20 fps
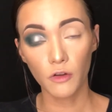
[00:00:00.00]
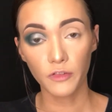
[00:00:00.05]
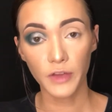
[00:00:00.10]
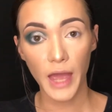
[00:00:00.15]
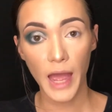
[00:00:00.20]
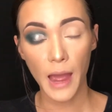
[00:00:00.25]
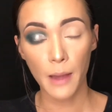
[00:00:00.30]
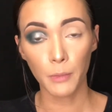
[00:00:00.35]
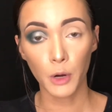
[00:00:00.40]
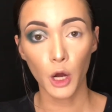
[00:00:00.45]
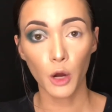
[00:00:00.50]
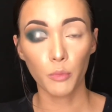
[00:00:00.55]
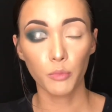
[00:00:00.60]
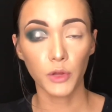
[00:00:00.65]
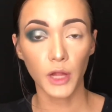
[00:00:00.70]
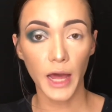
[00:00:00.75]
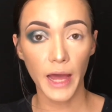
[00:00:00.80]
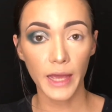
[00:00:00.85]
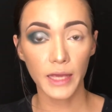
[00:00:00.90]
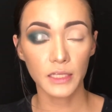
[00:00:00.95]
camera,
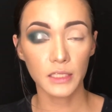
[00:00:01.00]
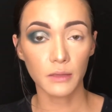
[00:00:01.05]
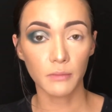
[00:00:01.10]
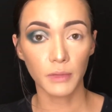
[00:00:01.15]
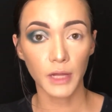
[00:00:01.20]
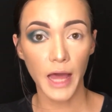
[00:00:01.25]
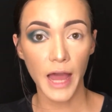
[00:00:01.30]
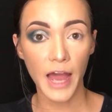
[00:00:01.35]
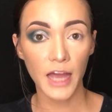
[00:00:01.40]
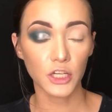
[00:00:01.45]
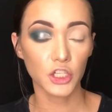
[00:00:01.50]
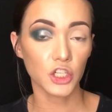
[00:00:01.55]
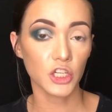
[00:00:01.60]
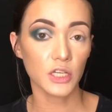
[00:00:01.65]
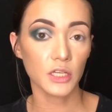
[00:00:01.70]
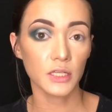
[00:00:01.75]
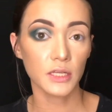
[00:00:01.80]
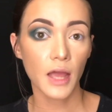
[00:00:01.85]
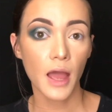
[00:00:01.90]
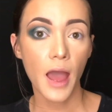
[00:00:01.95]
apply some
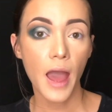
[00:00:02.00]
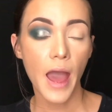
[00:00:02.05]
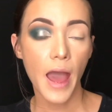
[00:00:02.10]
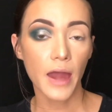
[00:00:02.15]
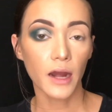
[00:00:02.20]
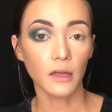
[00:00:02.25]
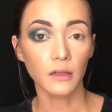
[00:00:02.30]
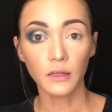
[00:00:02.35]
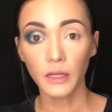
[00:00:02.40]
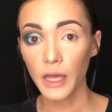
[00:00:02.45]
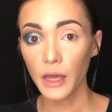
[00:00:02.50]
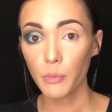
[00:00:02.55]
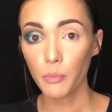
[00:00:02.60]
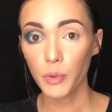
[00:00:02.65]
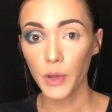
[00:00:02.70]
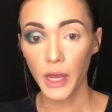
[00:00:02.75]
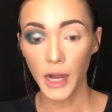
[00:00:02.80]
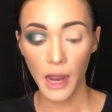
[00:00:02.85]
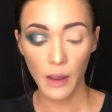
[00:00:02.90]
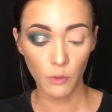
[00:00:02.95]
lashes and a lip,
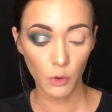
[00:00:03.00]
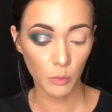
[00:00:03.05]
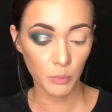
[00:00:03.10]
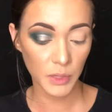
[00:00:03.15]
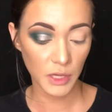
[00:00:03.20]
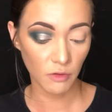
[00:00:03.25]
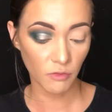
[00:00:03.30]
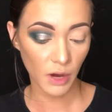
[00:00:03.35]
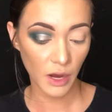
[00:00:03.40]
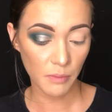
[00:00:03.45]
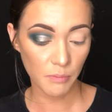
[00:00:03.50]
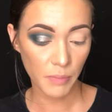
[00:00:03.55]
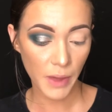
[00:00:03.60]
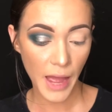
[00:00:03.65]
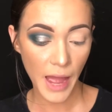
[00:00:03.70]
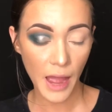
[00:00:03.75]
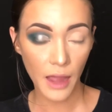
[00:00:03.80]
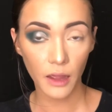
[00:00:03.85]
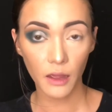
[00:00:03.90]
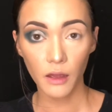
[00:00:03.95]
and I will be right
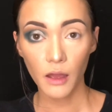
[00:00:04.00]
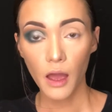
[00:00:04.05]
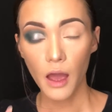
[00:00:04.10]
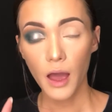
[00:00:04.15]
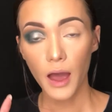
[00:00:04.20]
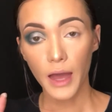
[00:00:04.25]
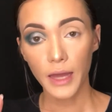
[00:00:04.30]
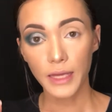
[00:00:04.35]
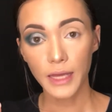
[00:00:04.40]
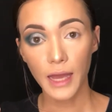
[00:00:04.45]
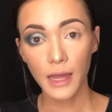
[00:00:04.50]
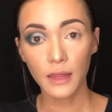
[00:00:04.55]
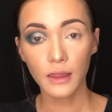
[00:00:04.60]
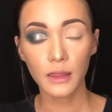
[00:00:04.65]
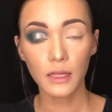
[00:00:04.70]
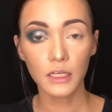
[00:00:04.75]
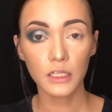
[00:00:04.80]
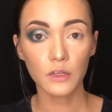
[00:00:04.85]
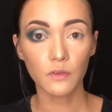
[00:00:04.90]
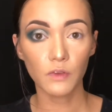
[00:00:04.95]
back.
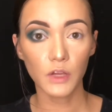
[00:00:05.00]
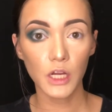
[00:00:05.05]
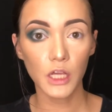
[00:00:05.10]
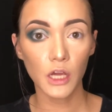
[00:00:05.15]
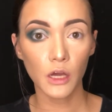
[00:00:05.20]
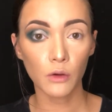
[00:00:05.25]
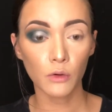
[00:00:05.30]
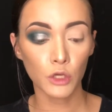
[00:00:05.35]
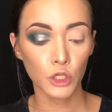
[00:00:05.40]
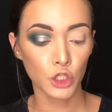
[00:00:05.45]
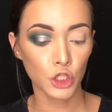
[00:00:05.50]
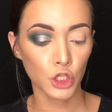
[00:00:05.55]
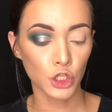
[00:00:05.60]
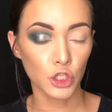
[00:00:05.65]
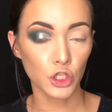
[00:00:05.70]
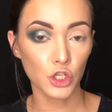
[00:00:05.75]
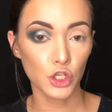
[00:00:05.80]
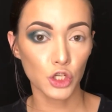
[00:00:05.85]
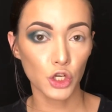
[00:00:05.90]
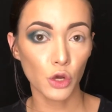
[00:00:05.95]
Again, this video is
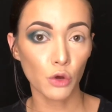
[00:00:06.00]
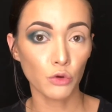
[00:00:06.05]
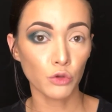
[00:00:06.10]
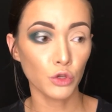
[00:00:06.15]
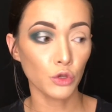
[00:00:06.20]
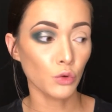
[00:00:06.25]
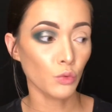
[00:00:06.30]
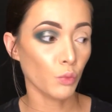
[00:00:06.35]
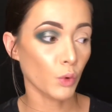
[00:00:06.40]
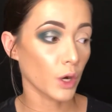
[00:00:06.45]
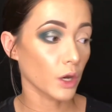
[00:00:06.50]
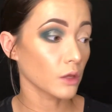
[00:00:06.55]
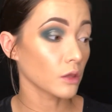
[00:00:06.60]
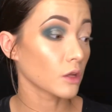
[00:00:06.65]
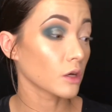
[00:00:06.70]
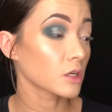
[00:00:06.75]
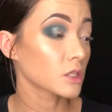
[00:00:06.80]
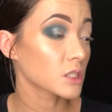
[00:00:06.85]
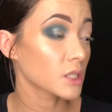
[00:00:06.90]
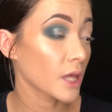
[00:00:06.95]
just to show you what it
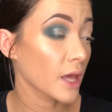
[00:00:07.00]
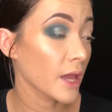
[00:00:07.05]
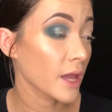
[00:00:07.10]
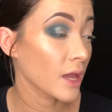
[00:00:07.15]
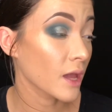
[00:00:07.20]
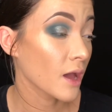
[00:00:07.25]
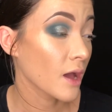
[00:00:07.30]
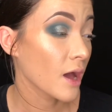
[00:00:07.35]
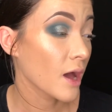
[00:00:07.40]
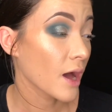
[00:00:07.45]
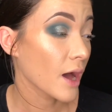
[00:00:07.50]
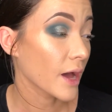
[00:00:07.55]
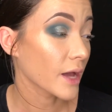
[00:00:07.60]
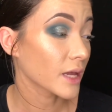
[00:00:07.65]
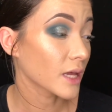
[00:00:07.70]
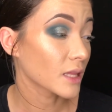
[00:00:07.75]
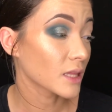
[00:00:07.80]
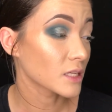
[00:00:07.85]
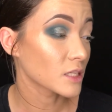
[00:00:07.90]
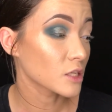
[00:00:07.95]
looks like.
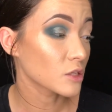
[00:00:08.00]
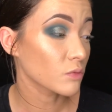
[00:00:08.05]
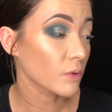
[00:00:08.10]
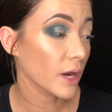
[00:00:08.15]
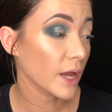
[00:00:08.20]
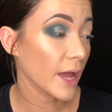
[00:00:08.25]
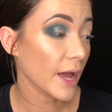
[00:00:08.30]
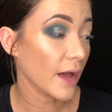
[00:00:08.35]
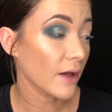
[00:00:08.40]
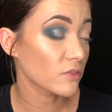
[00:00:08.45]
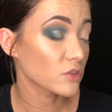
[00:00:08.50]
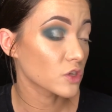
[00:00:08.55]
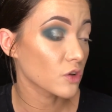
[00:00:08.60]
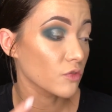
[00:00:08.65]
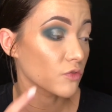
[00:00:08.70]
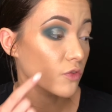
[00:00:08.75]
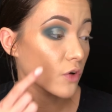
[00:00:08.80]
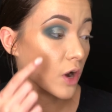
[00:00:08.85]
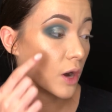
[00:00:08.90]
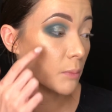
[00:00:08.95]
Again, this is what I have so
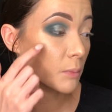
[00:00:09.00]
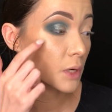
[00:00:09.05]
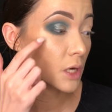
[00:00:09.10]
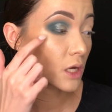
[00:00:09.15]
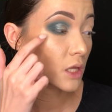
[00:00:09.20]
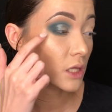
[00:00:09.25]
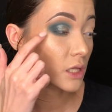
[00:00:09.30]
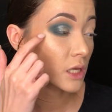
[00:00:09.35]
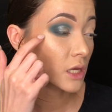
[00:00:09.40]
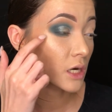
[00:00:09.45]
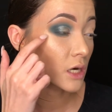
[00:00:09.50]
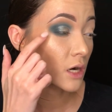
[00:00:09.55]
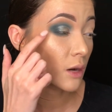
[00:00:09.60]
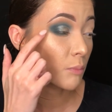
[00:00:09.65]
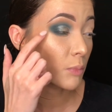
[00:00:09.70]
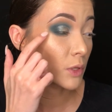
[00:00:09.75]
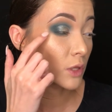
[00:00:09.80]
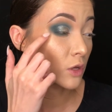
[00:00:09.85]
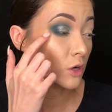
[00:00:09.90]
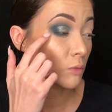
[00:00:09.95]
far. I'm going to clean it
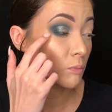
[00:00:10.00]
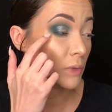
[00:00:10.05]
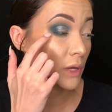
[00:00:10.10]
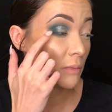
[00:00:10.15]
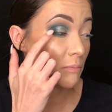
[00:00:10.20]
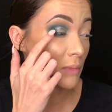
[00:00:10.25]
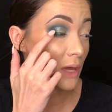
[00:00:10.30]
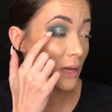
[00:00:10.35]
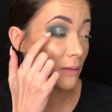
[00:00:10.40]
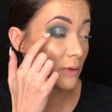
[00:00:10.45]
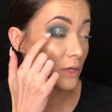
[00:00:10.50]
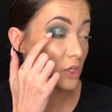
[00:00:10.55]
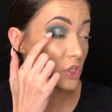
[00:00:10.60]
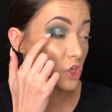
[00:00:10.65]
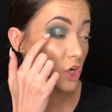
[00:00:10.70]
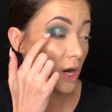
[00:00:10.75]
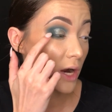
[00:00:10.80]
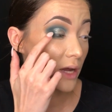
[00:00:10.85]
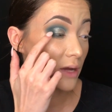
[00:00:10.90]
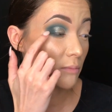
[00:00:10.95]
up a little bit, maybe to
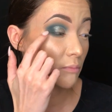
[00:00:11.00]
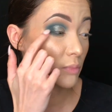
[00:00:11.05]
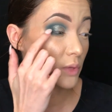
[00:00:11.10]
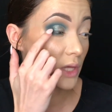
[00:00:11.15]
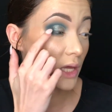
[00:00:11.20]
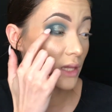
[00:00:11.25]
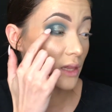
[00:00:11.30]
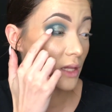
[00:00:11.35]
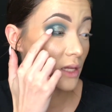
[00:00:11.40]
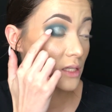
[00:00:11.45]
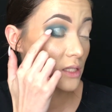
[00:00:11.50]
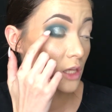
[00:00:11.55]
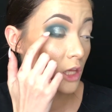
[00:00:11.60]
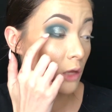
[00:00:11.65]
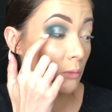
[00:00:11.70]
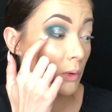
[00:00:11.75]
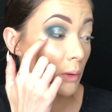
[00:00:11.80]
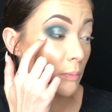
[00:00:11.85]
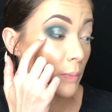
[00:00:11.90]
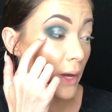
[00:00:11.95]
try and blend this a
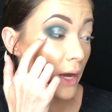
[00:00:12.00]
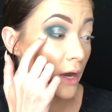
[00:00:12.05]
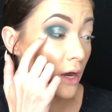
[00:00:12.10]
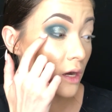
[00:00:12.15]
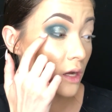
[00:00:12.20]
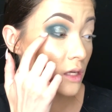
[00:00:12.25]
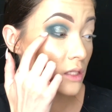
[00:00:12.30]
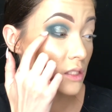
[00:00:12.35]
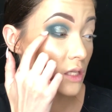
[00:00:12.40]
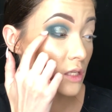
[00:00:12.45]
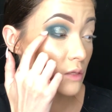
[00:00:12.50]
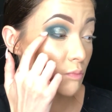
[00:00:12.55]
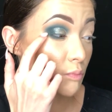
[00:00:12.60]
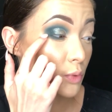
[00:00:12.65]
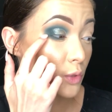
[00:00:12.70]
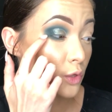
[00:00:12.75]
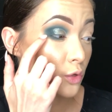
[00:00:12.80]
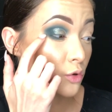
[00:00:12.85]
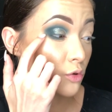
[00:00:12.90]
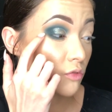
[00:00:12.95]
little bit better, because this
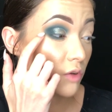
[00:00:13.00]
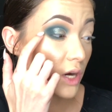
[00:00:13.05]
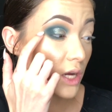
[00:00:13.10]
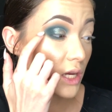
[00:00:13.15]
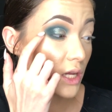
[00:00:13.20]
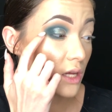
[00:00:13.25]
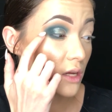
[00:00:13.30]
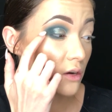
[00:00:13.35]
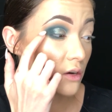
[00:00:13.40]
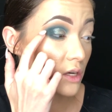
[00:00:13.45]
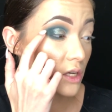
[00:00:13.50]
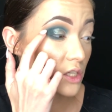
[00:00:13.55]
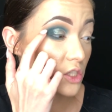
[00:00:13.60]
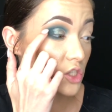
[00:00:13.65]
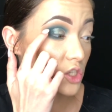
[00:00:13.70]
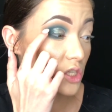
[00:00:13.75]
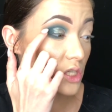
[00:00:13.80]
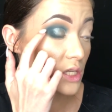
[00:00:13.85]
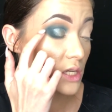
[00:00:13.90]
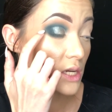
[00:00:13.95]
blue right here is
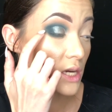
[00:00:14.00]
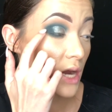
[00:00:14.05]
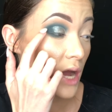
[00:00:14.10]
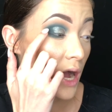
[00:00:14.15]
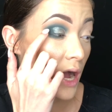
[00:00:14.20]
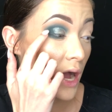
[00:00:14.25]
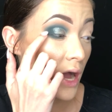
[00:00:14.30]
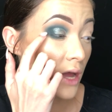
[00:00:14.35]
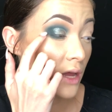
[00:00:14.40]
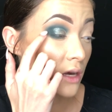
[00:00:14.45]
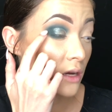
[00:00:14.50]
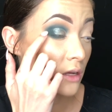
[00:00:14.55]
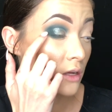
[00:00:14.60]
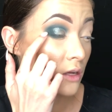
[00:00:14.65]
just not